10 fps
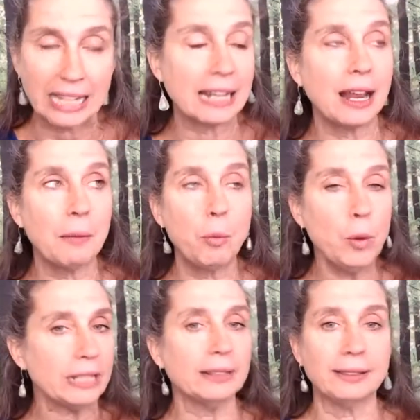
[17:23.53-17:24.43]
and I'm
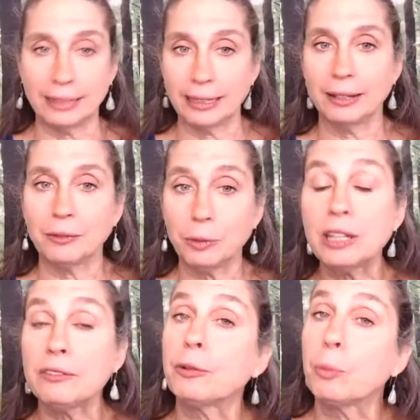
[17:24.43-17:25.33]
witnessing it
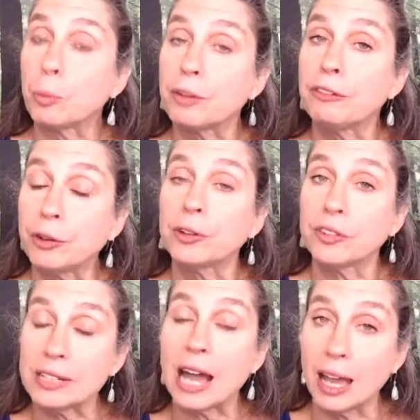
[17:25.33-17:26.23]
really for the
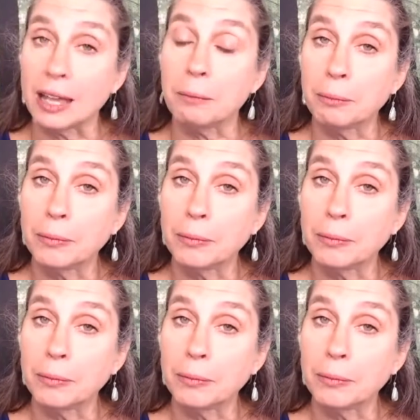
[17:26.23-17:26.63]
first time.